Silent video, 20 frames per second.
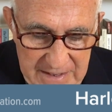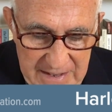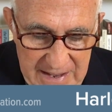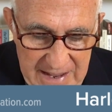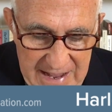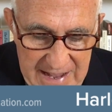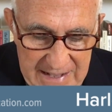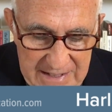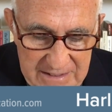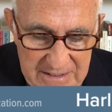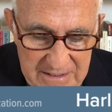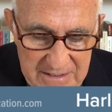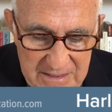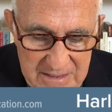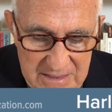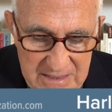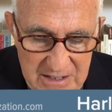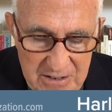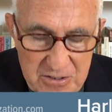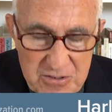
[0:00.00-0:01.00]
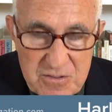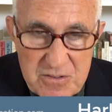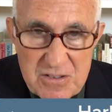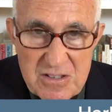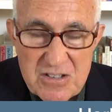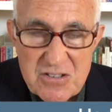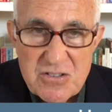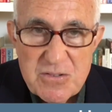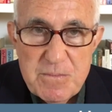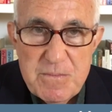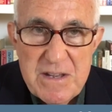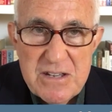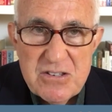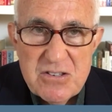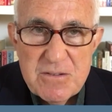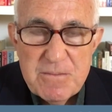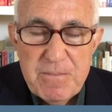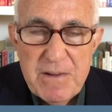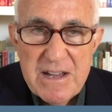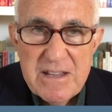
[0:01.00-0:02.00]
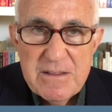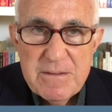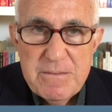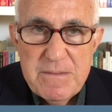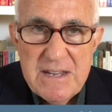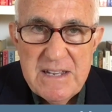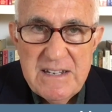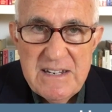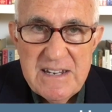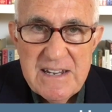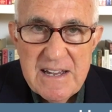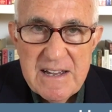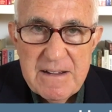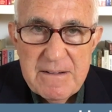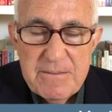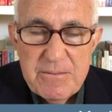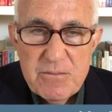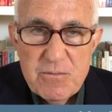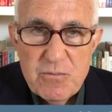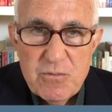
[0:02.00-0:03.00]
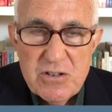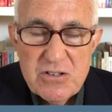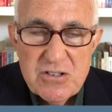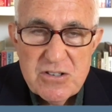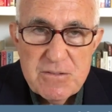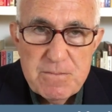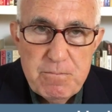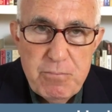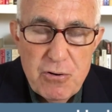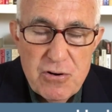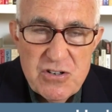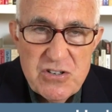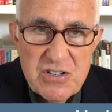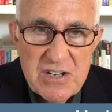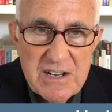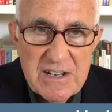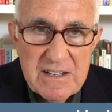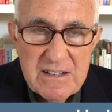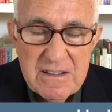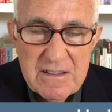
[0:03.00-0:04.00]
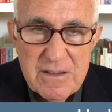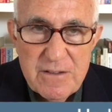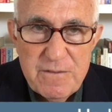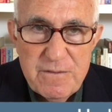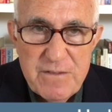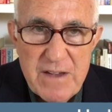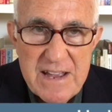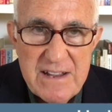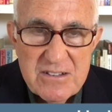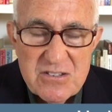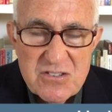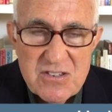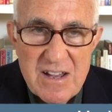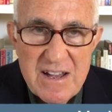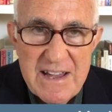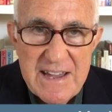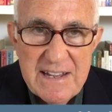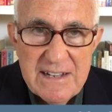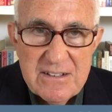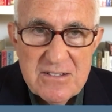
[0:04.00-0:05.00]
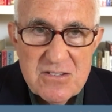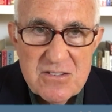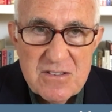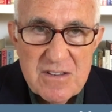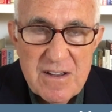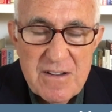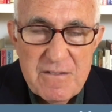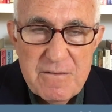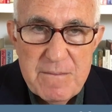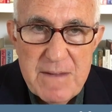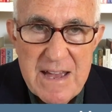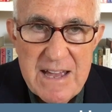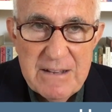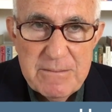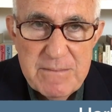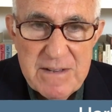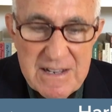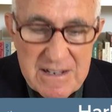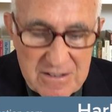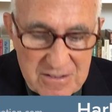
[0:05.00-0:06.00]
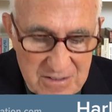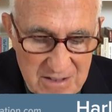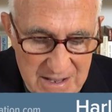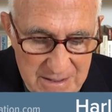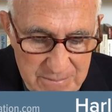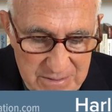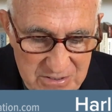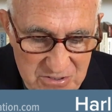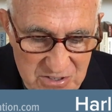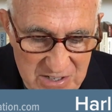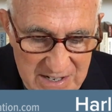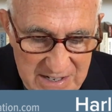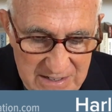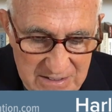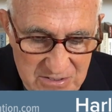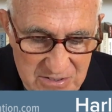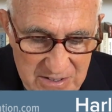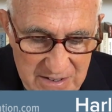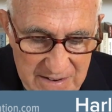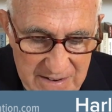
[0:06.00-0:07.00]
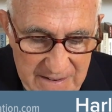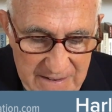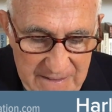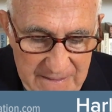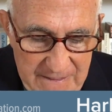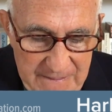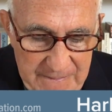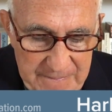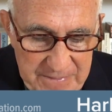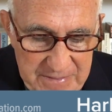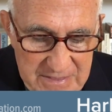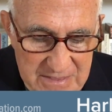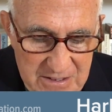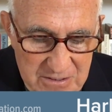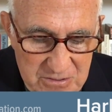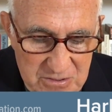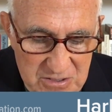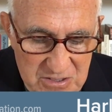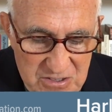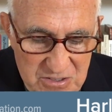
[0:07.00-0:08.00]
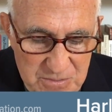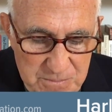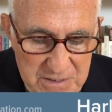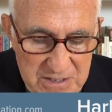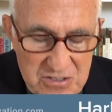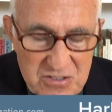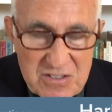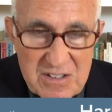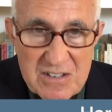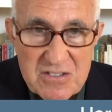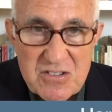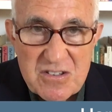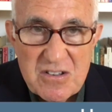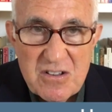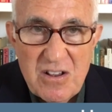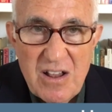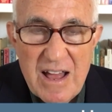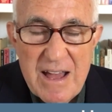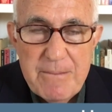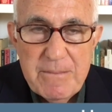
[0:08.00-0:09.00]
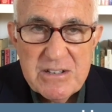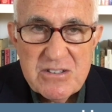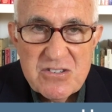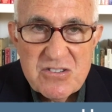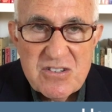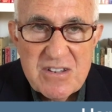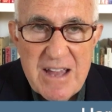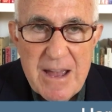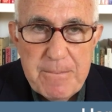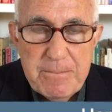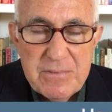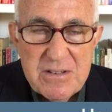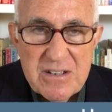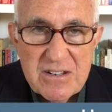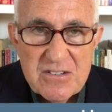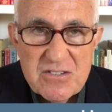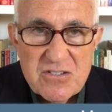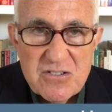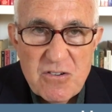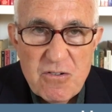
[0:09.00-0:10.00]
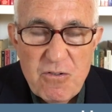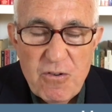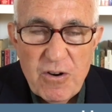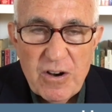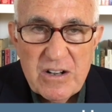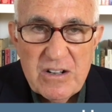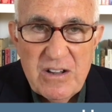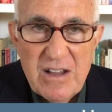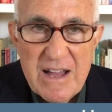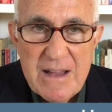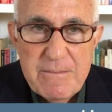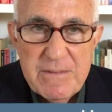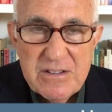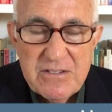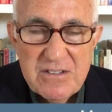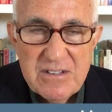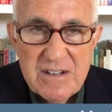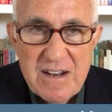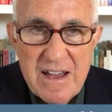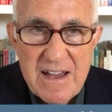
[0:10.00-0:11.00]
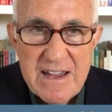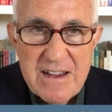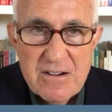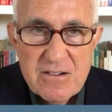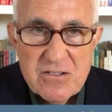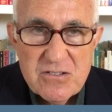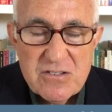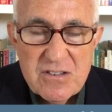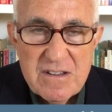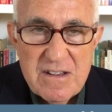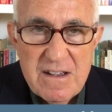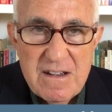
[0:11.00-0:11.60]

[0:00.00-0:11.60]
And they're dismissed by the media, which is pushing the fake science of man-made climate change. They're dismissed as climate skeptics or climate deniers.